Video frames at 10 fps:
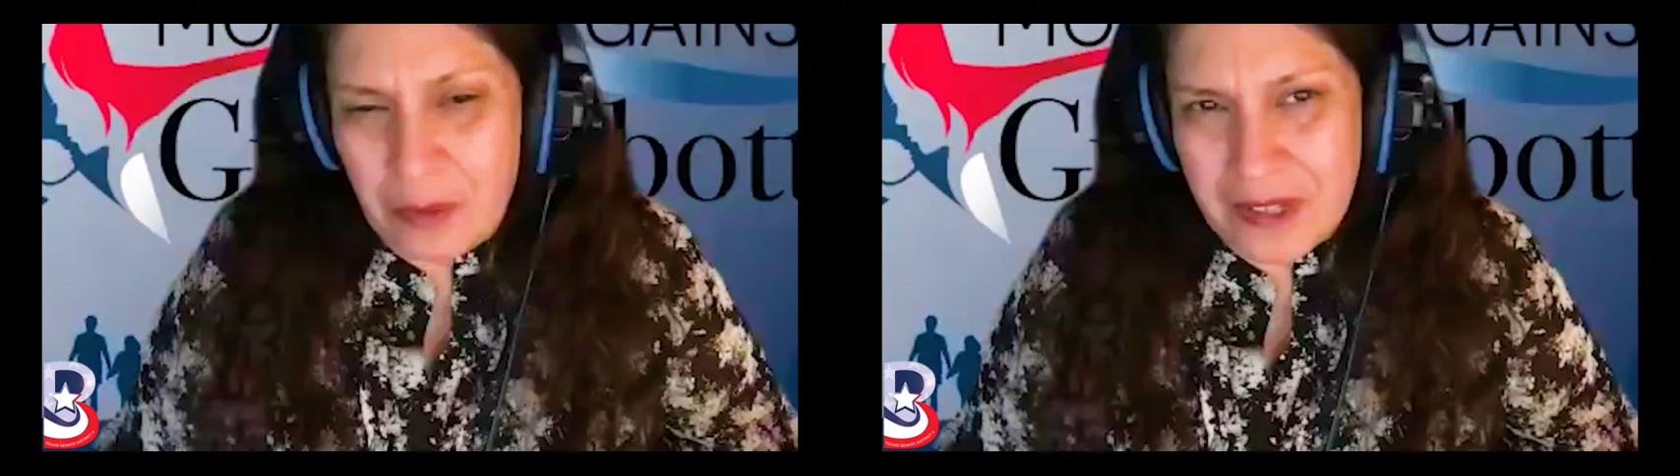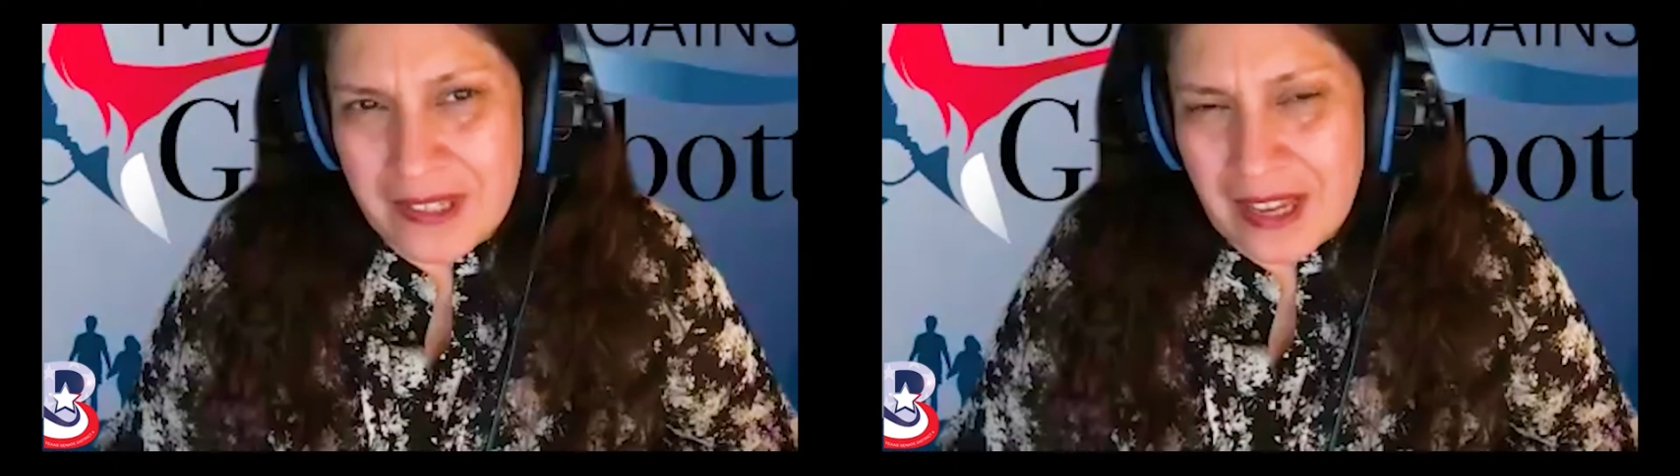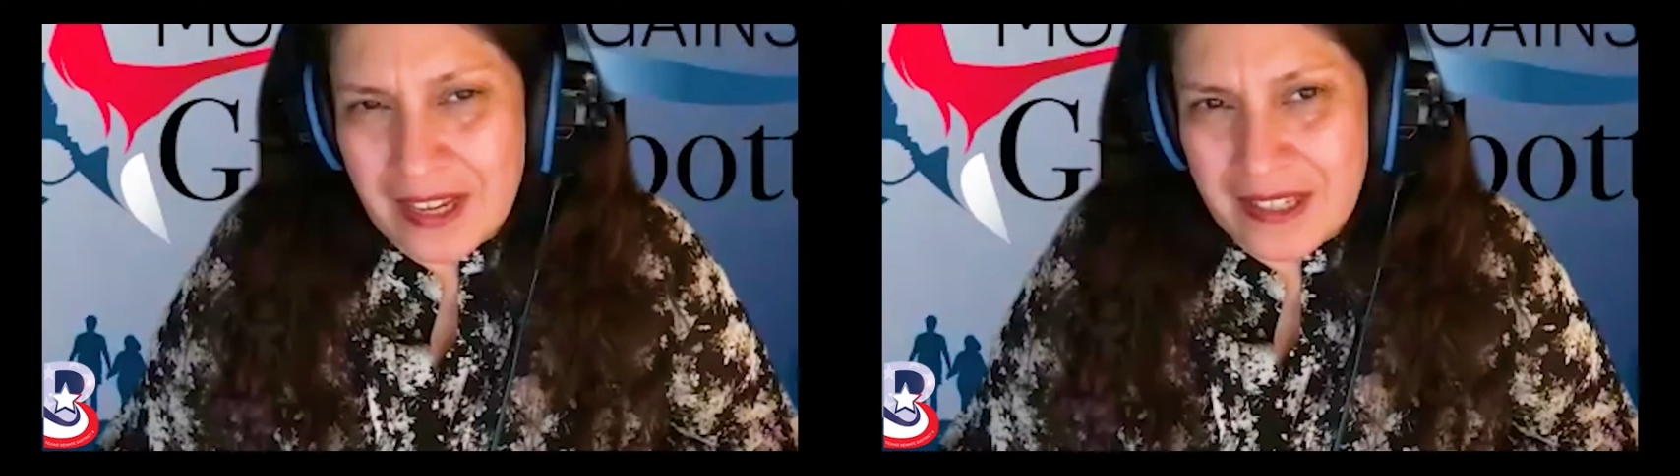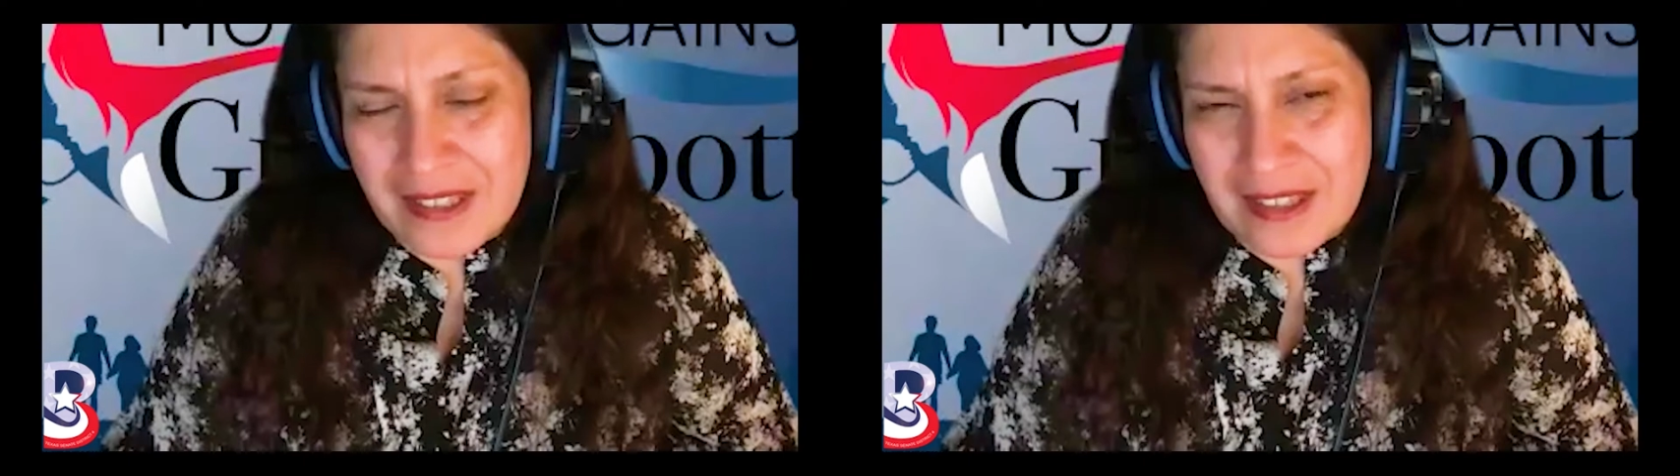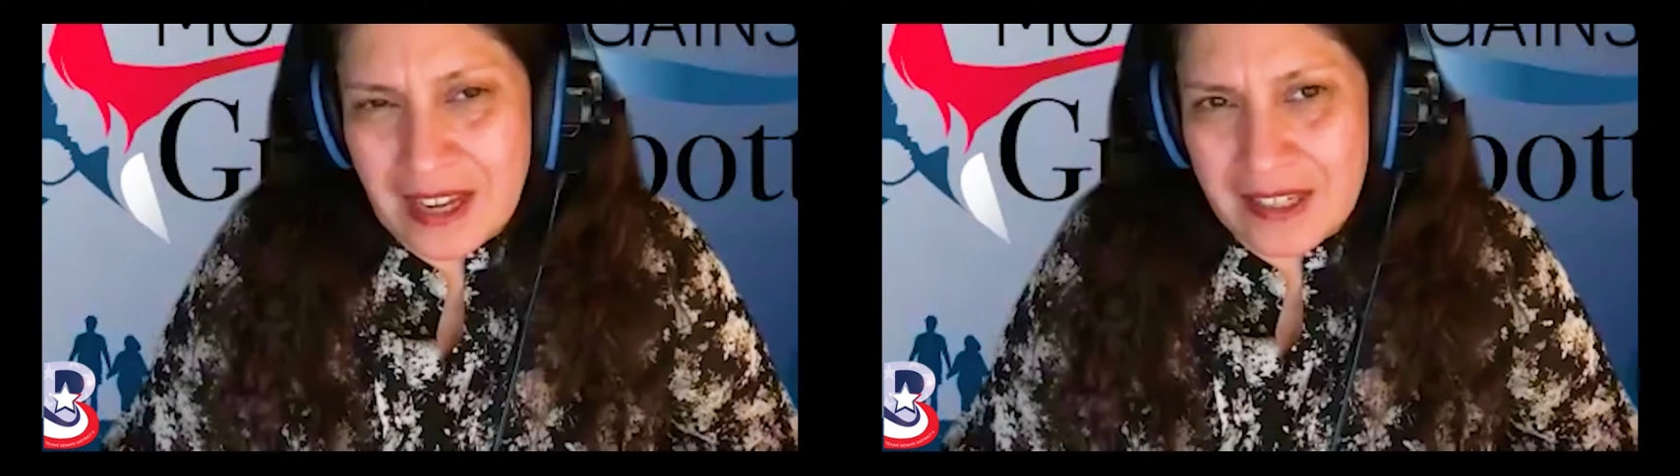was like
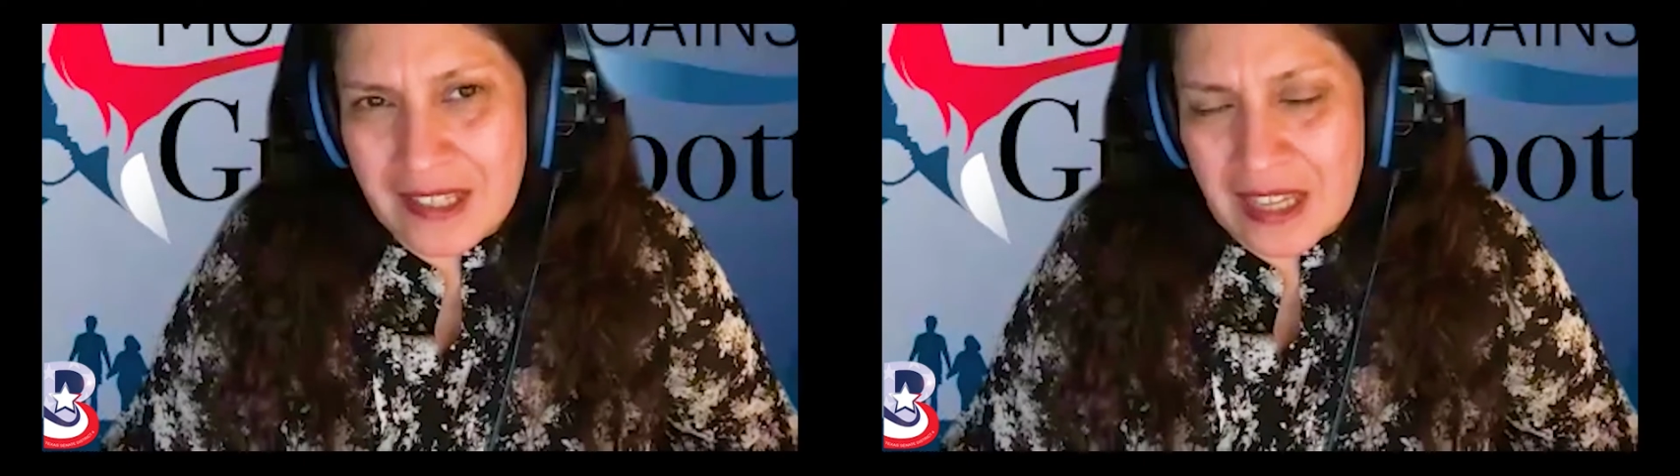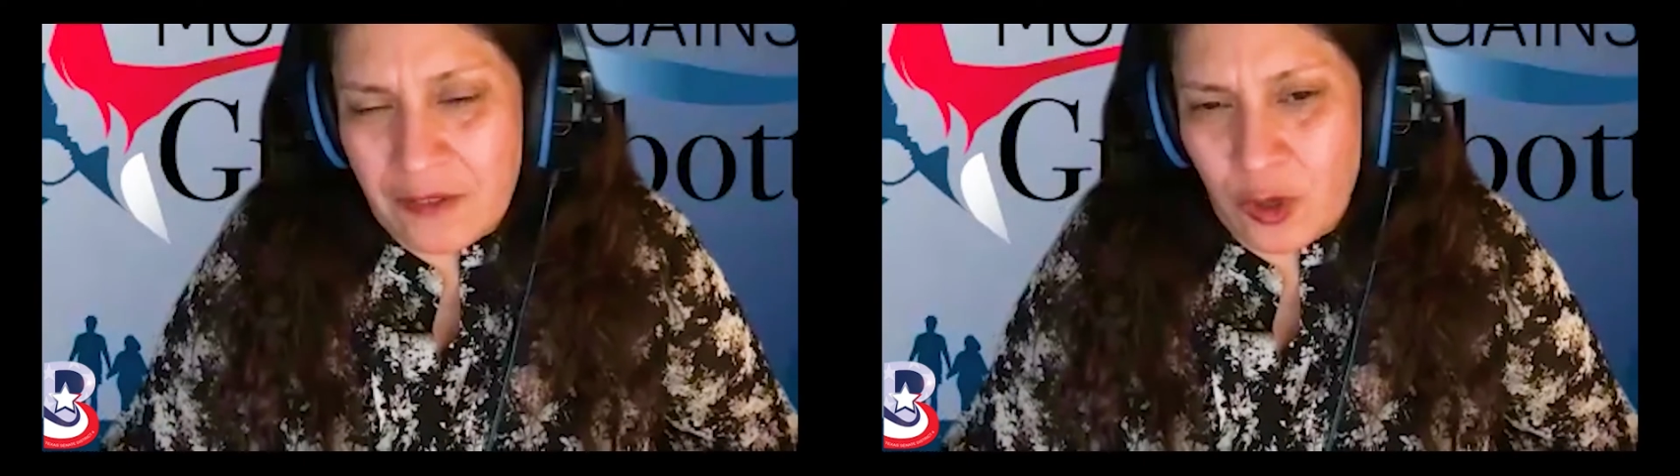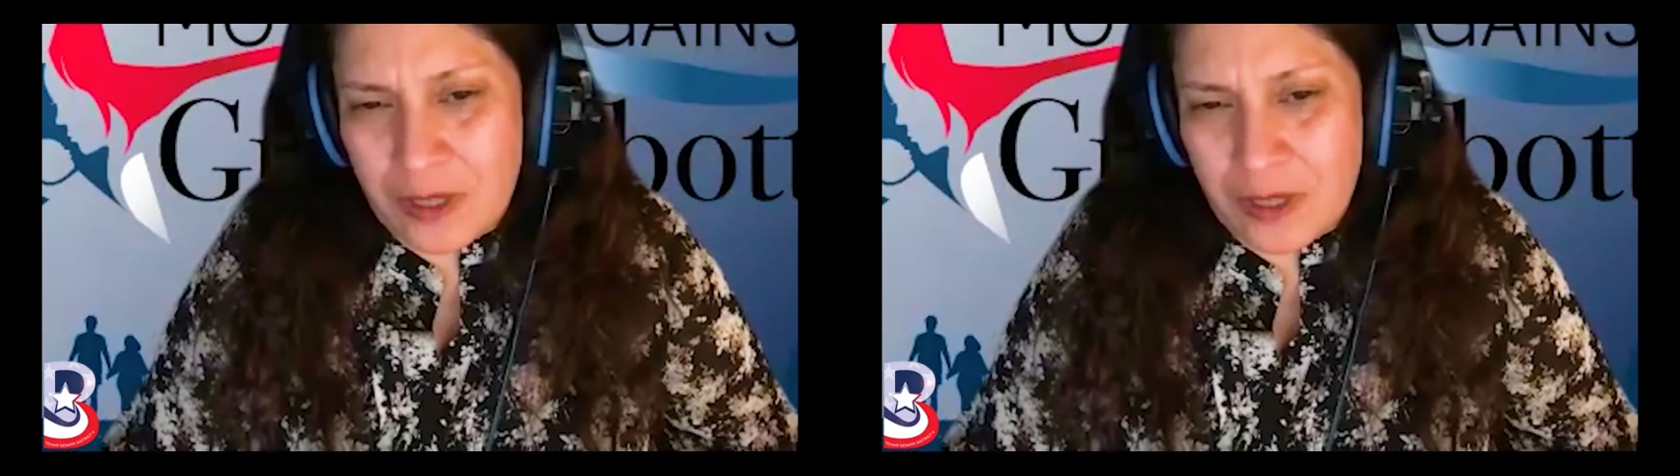next level